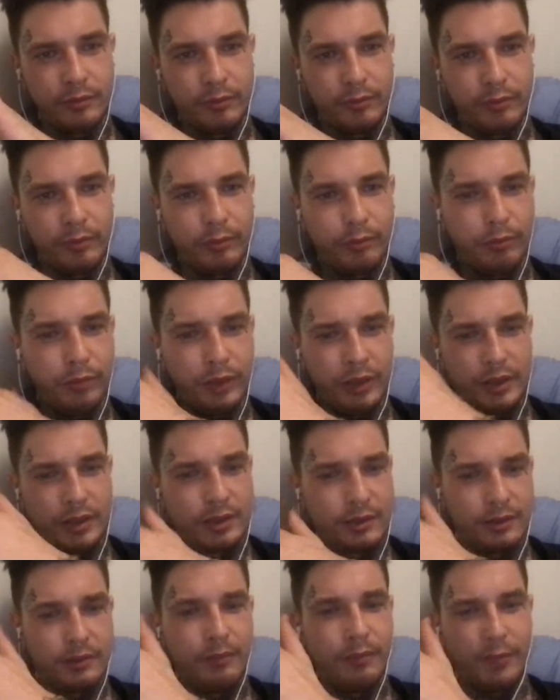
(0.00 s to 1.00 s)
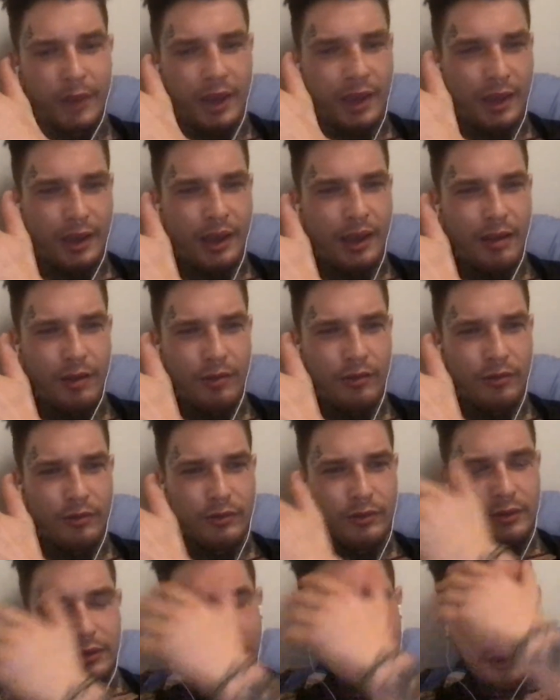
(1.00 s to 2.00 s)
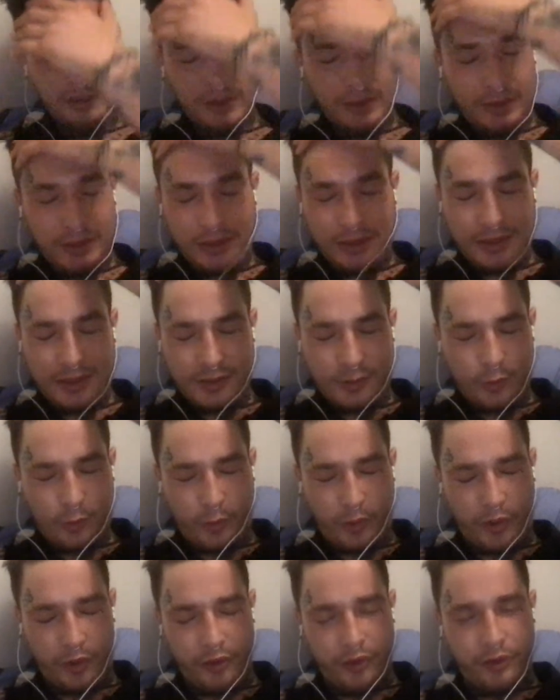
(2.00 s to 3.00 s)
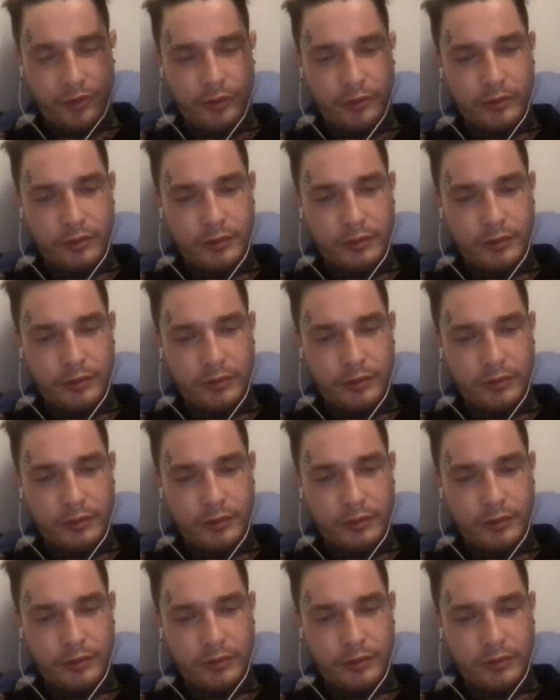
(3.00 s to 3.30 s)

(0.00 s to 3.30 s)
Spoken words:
But my account, it's weird, dude.